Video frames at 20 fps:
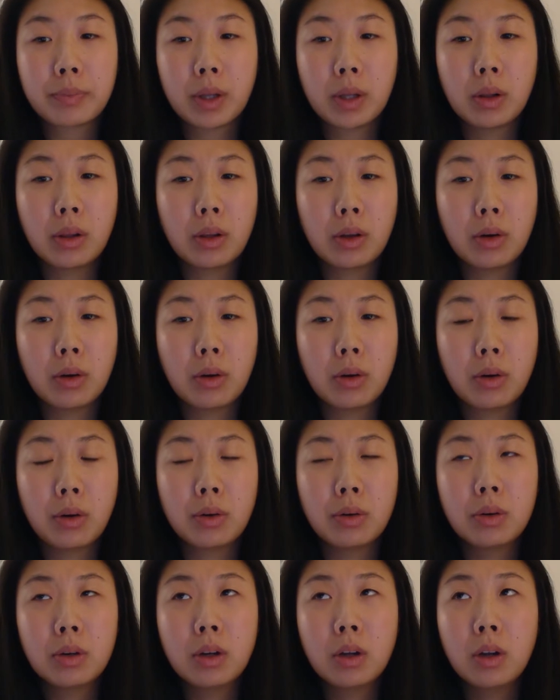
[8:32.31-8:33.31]
a
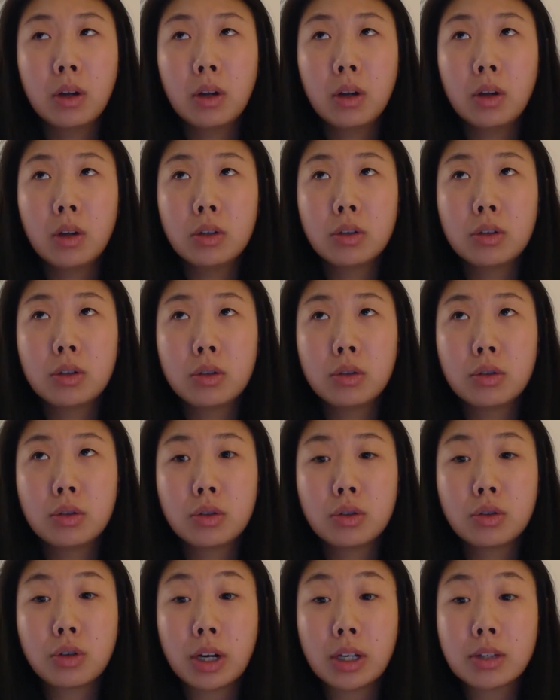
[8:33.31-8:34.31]
little too
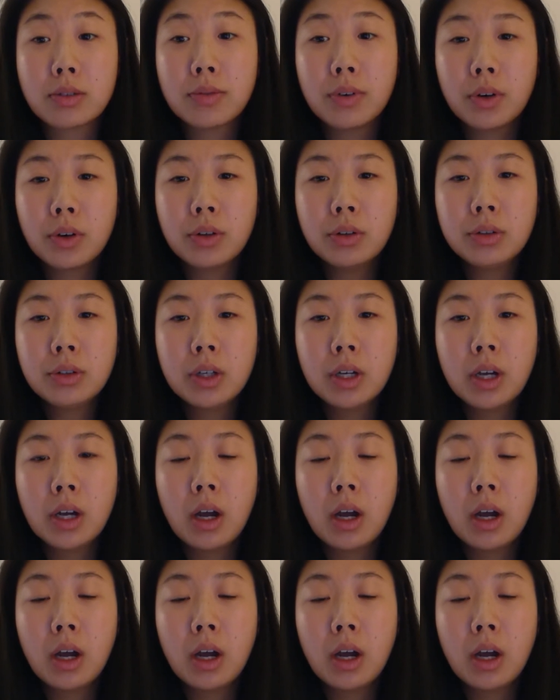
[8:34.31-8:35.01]
stressful.